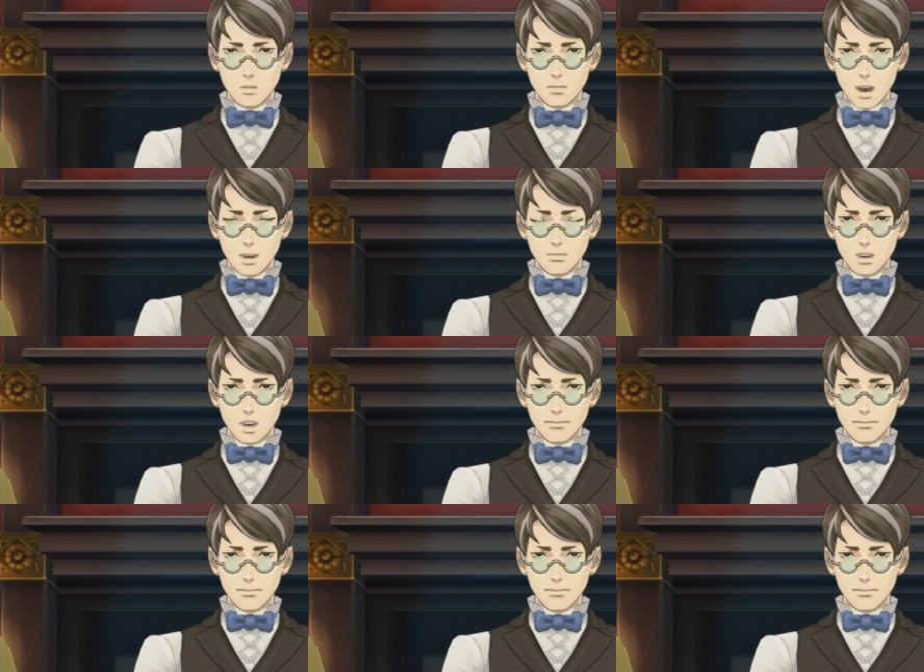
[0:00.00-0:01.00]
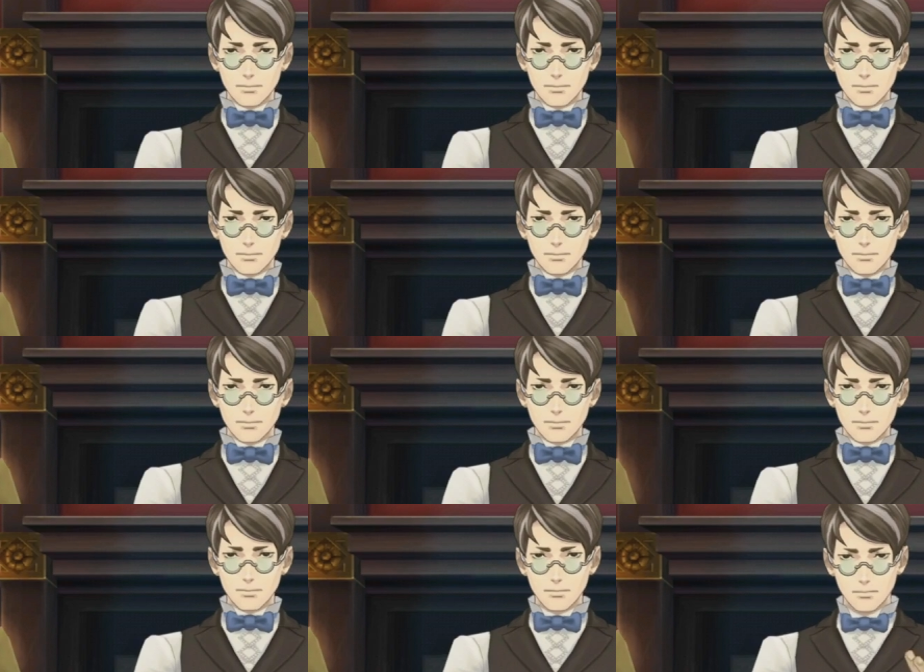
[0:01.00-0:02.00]
I believe I made this clear
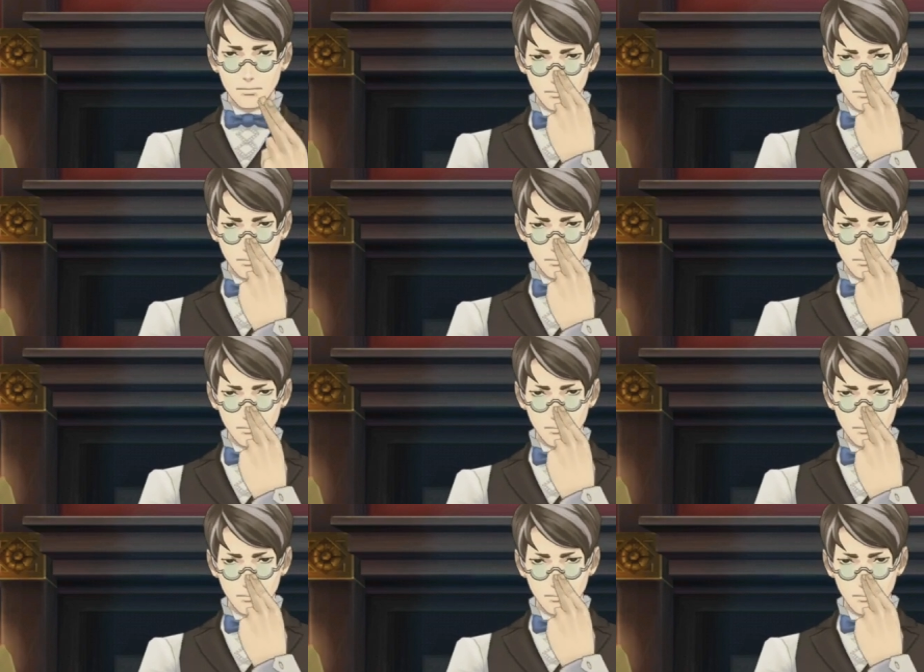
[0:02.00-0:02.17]
earlier.